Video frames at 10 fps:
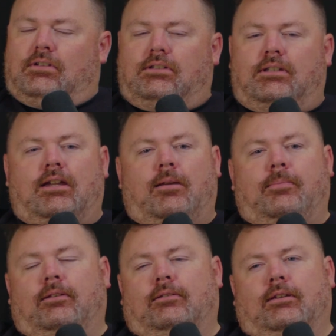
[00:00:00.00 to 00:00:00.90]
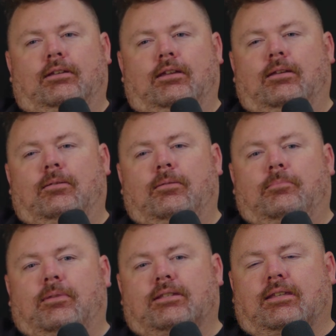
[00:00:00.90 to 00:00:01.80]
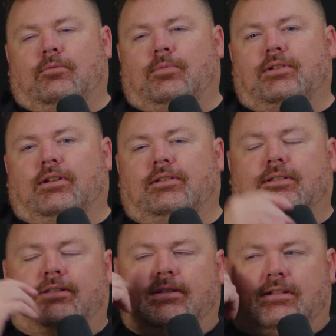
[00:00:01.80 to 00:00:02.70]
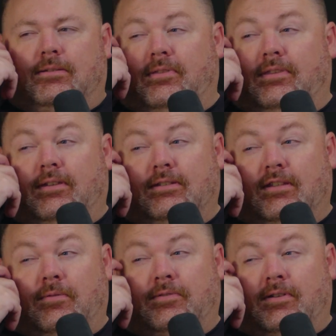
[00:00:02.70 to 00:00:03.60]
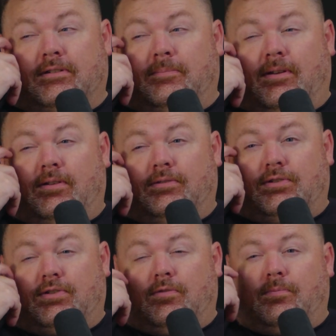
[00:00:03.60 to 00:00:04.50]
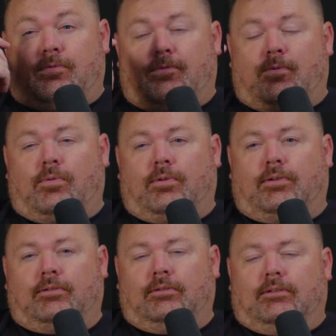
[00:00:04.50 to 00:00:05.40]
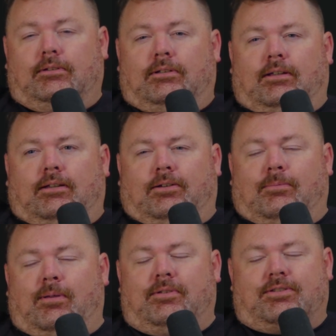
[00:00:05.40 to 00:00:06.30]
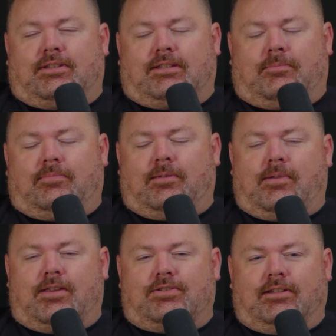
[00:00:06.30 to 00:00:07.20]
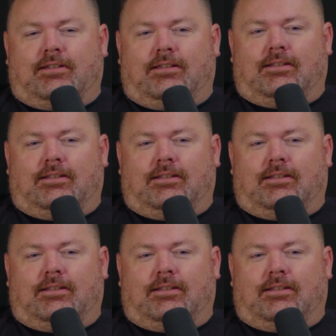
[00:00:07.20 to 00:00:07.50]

Yeah, I mean, it may sound redundant to some of the things that we've talked about on this show before, or maybe it's just I'm imagining it in